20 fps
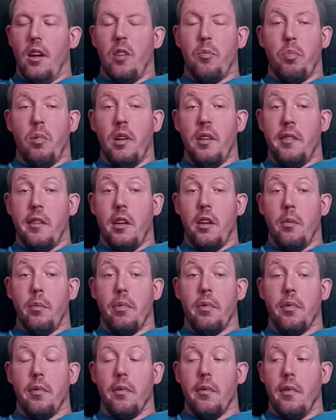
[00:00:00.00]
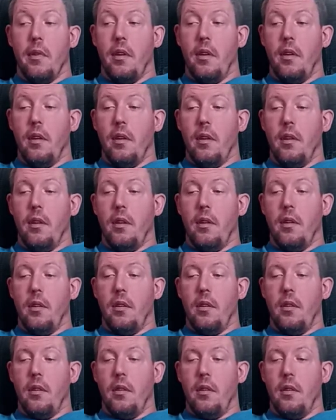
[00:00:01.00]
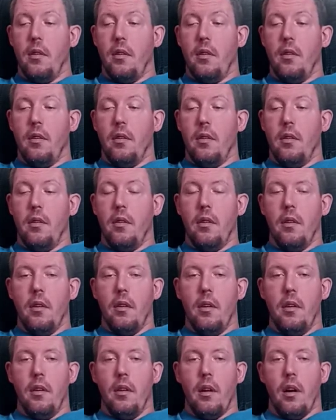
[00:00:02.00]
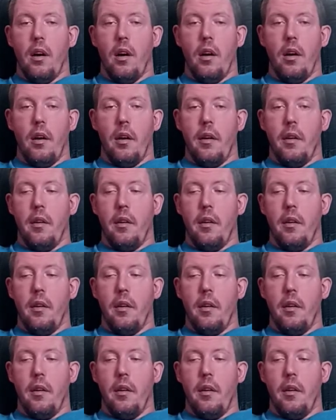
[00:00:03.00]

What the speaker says: pretty deep, and I